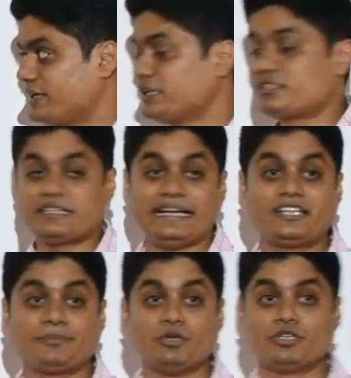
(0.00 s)
next,
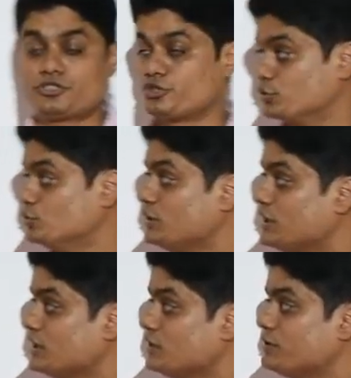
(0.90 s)
at most 2,
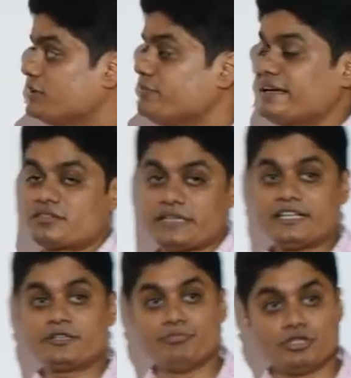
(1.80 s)
what do you mean by x?
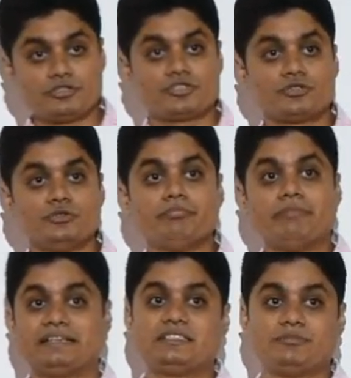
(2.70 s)
At most 2,
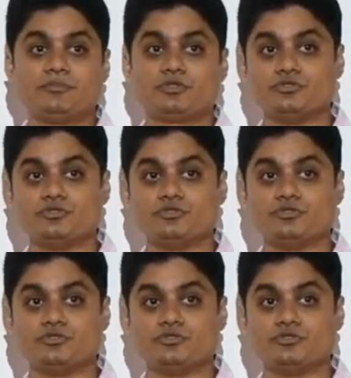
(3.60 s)
maximum